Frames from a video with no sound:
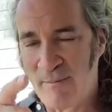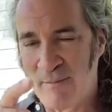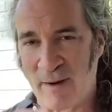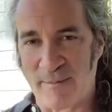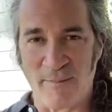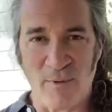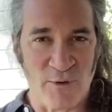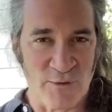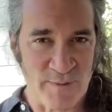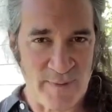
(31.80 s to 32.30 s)

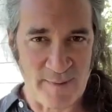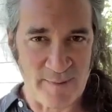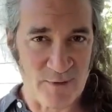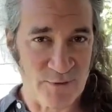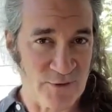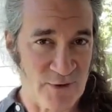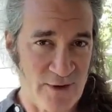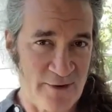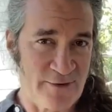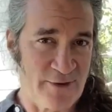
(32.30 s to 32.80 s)
But most
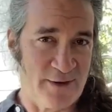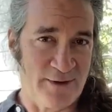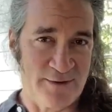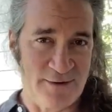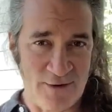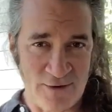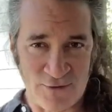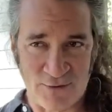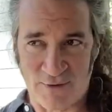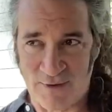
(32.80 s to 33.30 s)
people's
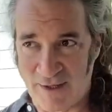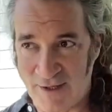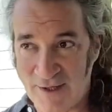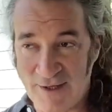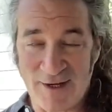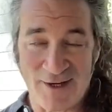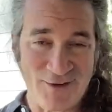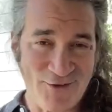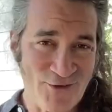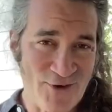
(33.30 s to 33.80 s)

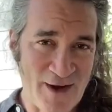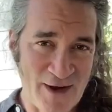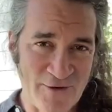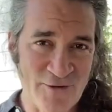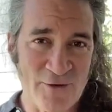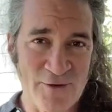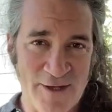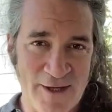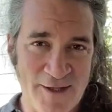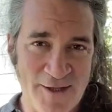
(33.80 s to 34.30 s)
authenticity is
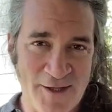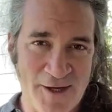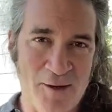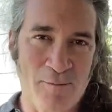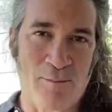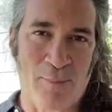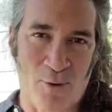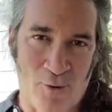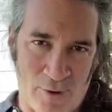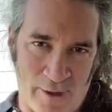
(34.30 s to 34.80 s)
actually a little
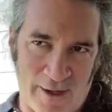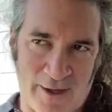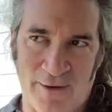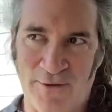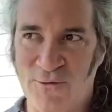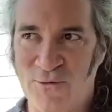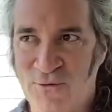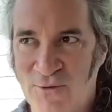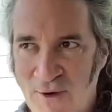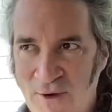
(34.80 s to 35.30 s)

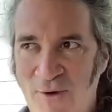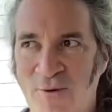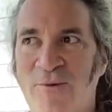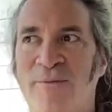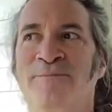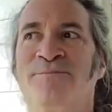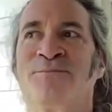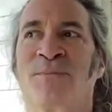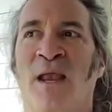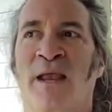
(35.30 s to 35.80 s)
boring,
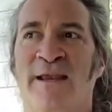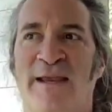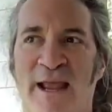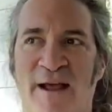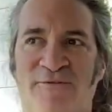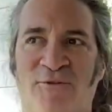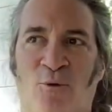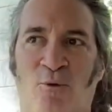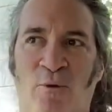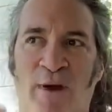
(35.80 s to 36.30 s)
so you
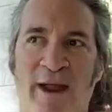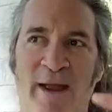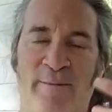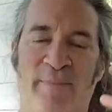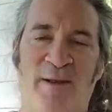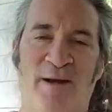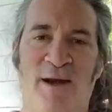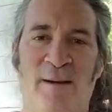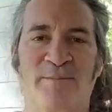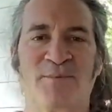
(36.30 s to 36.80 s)
have to
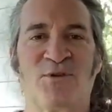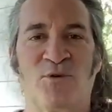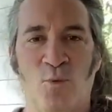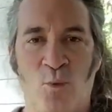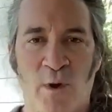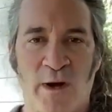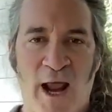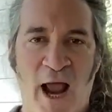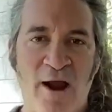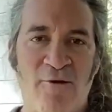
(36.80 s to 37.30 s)
ramp it up to
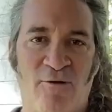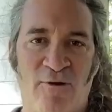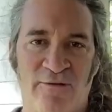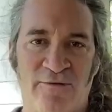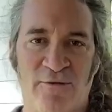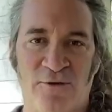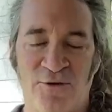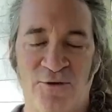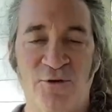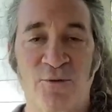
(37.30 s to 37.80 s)
what I
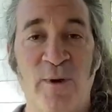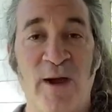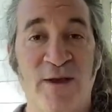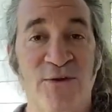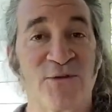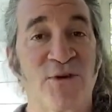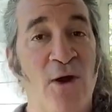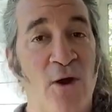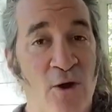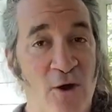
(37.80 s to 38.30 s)
refer to
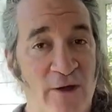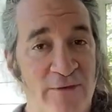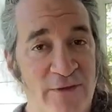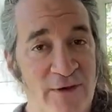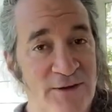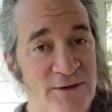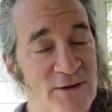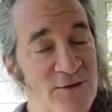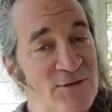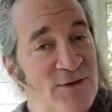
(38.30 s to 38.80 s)
as
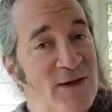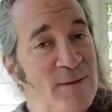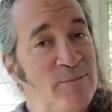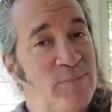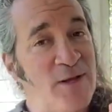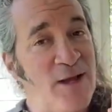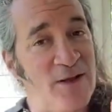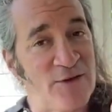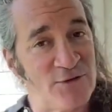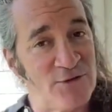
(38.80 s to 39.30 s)
authenticity
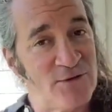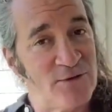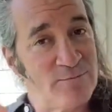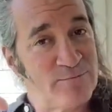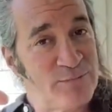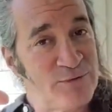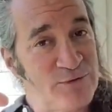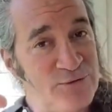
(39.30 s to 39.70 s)
plus.